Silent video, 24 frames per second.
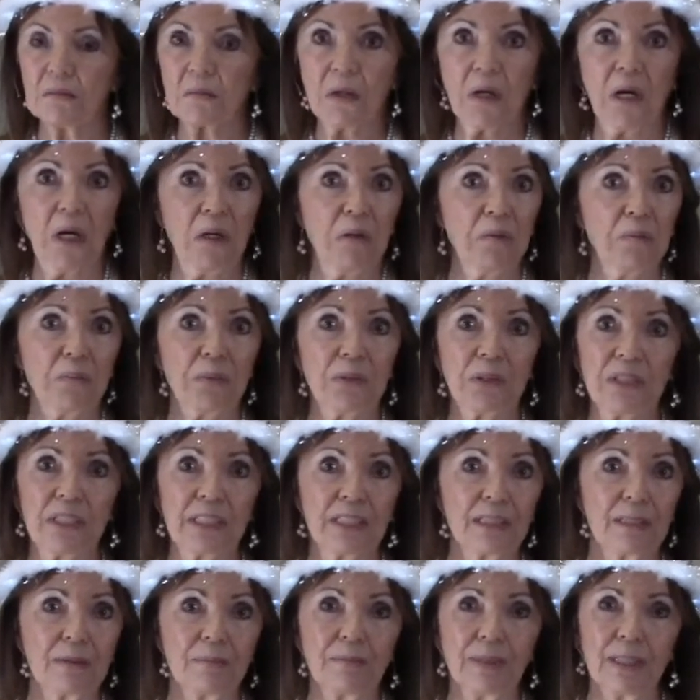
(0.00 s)

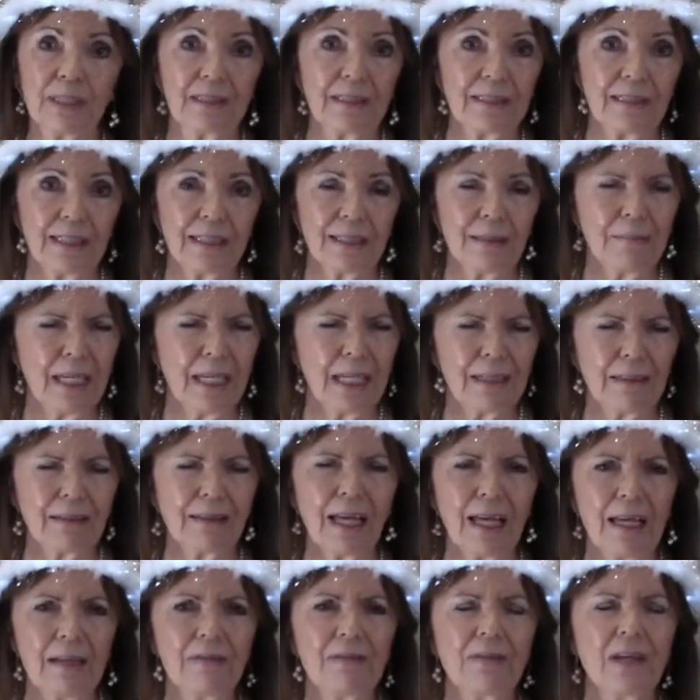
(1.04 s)
unpredictability make
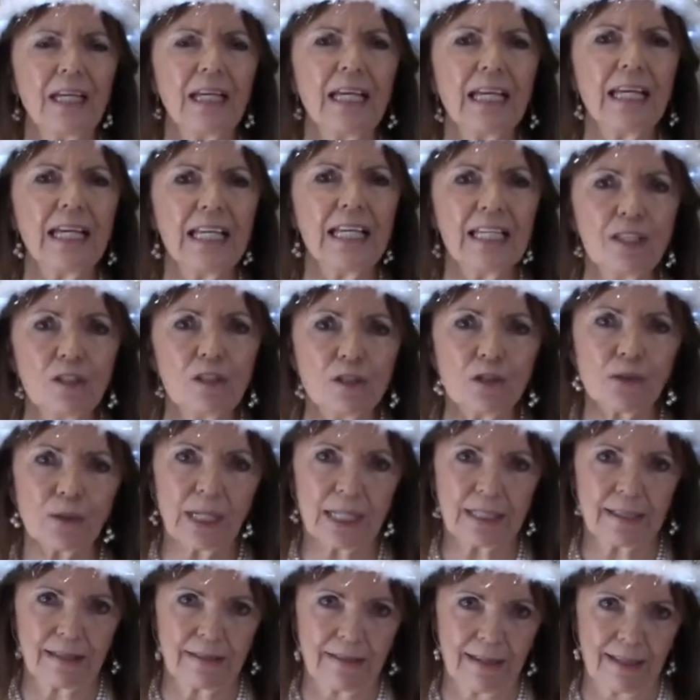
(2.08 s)
life
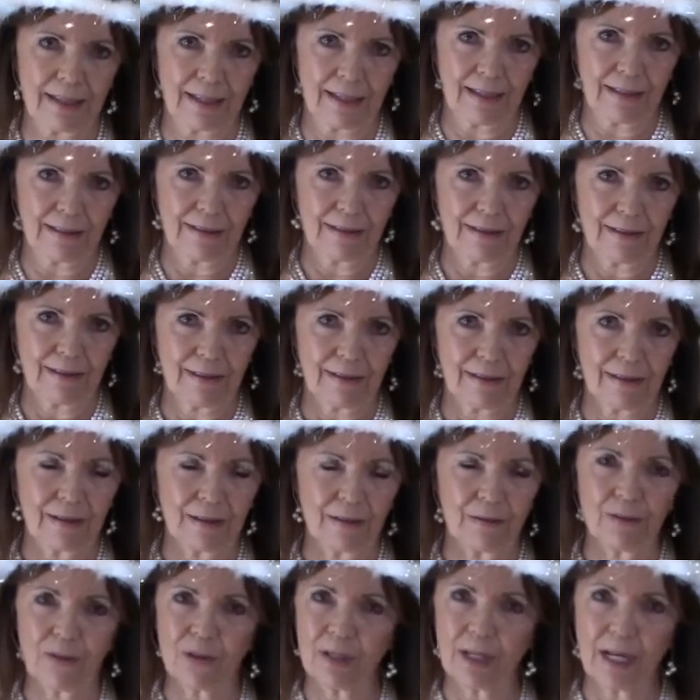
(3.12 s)
interesting
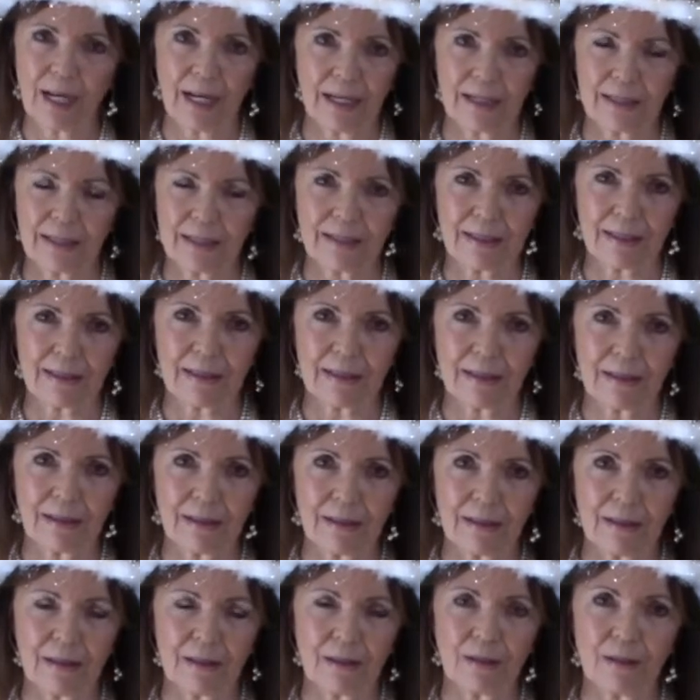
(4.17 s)
for us
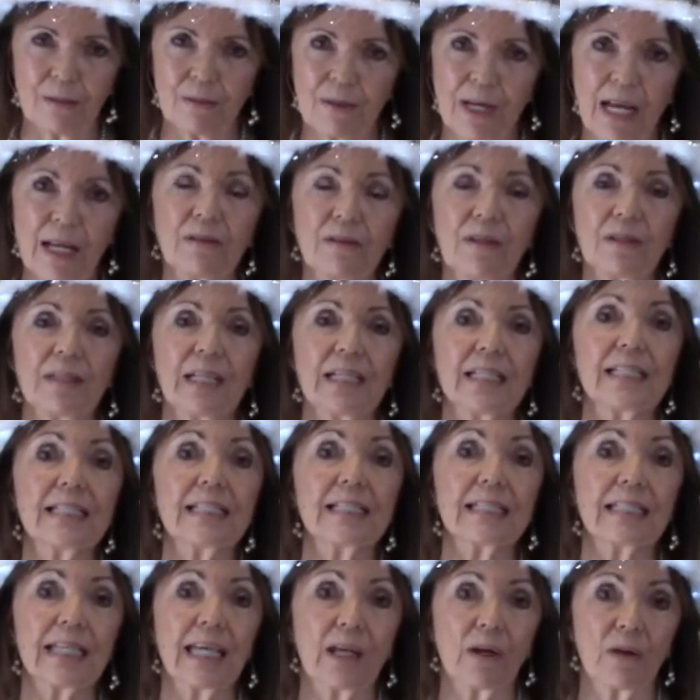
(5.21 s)
rather than
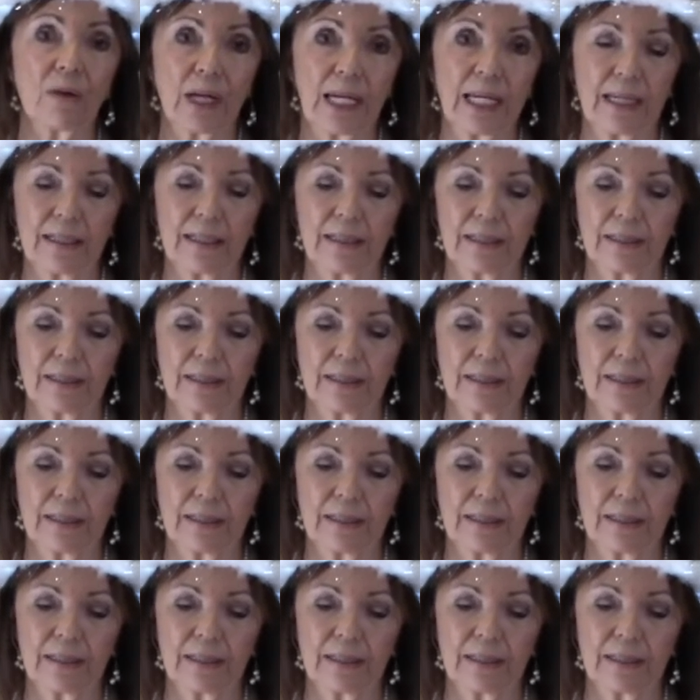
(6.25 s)
scary.